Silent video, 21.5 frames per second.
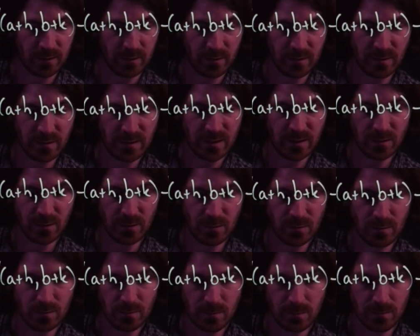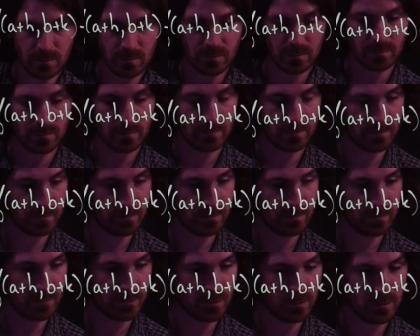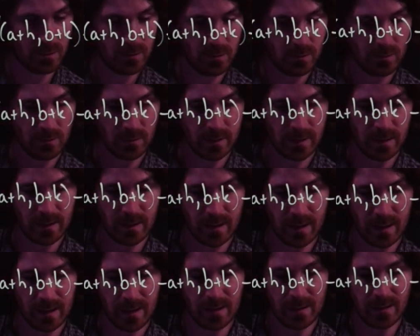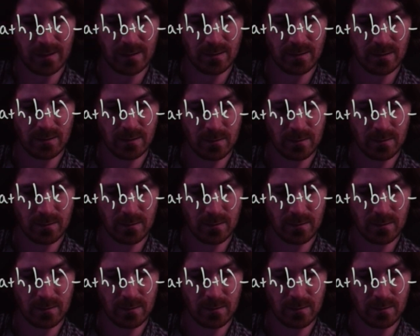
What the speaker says: than 0, okay, and